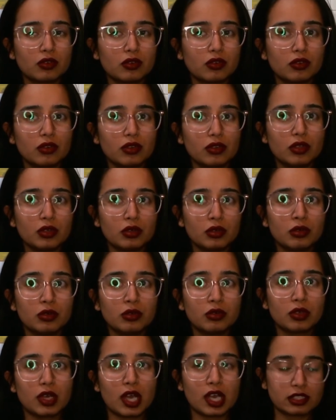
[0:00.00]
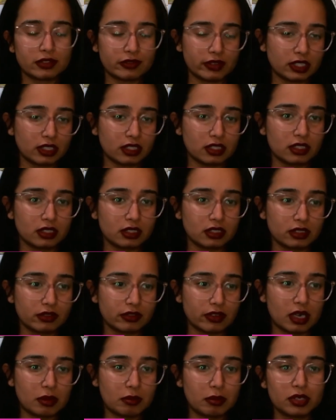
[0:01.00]
you as front-end
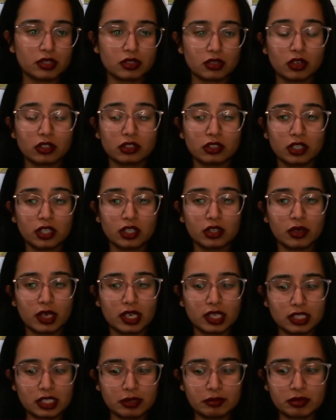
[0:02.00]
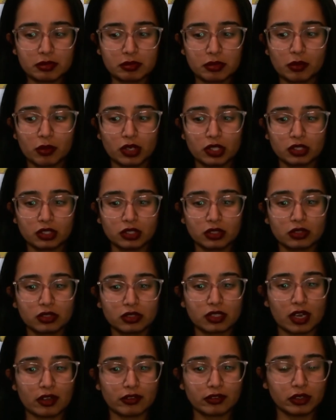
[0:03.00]
developers or the UI teams may want to use
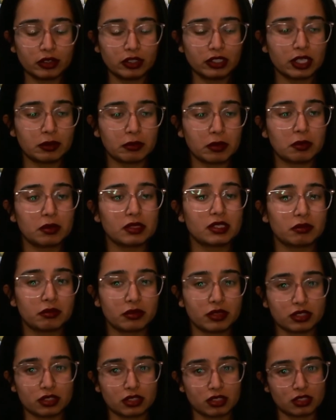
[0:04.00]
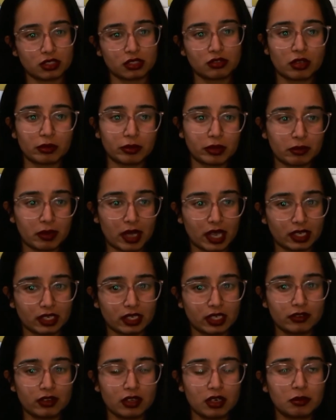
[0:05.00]
GraphQL, there may be some resistance from the back-end
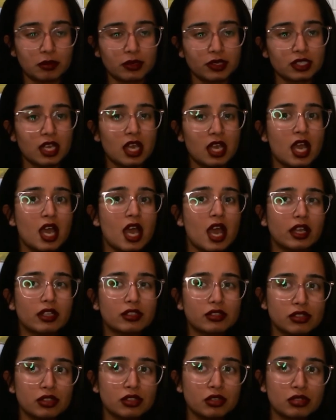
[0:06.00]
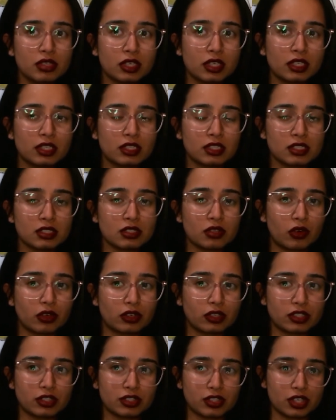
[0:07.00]
developers. And so using it as an
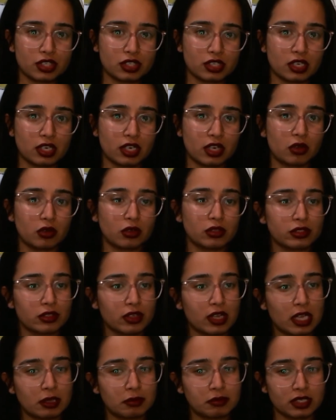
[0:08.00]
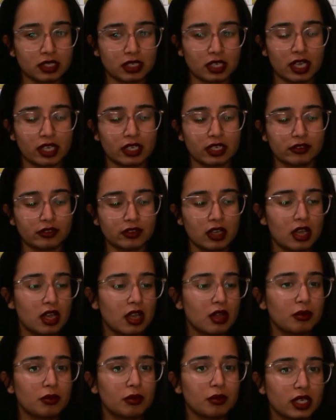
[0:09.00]
orchestration layer also helps in kind of
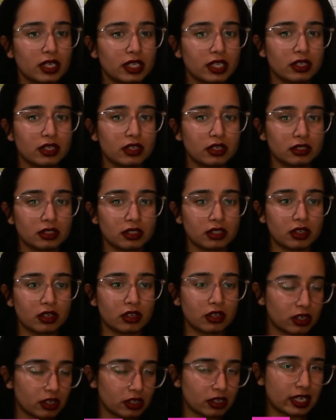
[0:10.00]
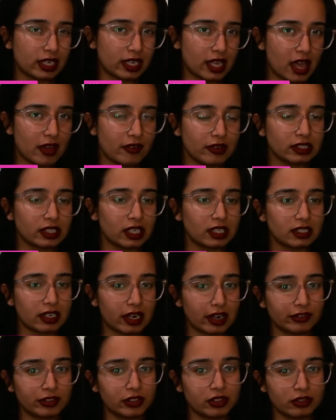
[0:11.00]
working on like having that
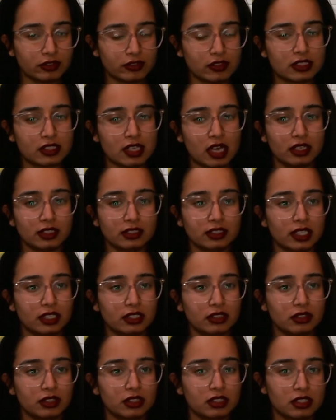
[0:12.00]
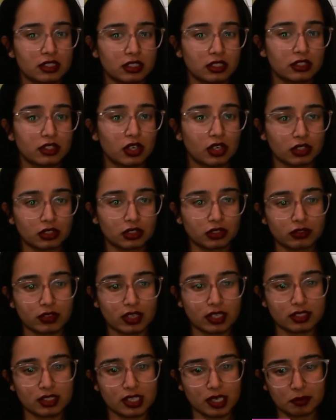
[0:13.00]
GraphQL facade that you can still talk to the
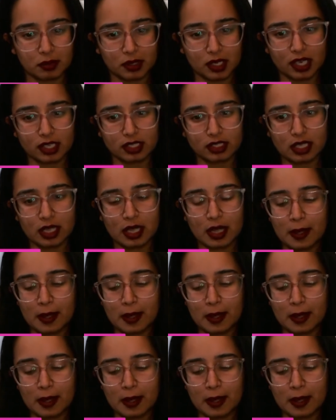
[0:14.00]
REST APIs.